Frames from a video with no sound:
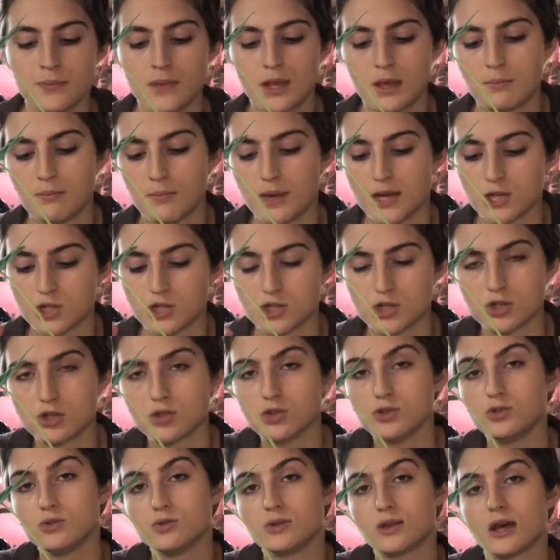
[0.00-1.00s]
make sure you
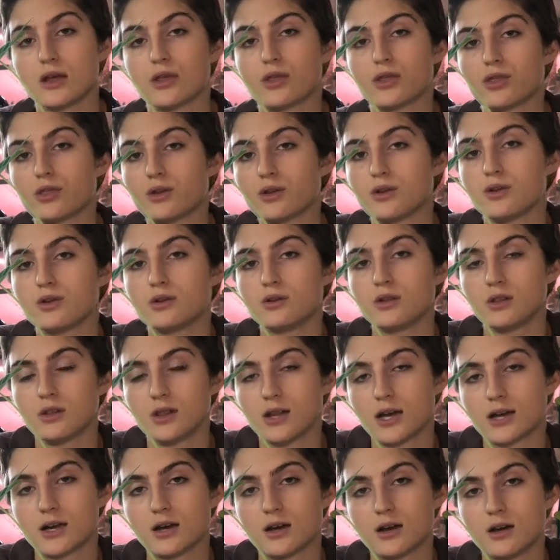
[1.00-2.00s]
do that third
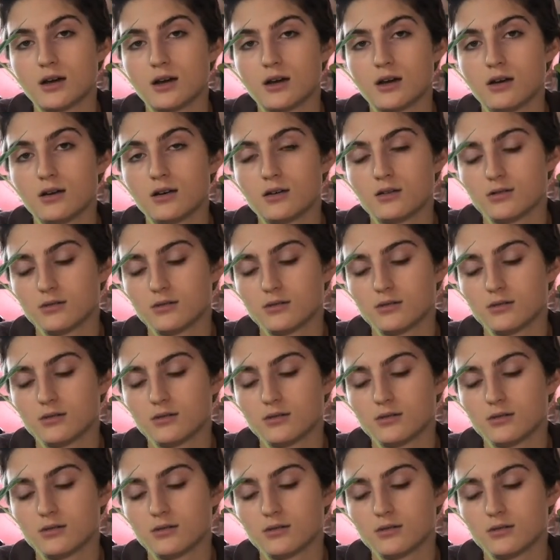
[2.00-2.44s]
Leca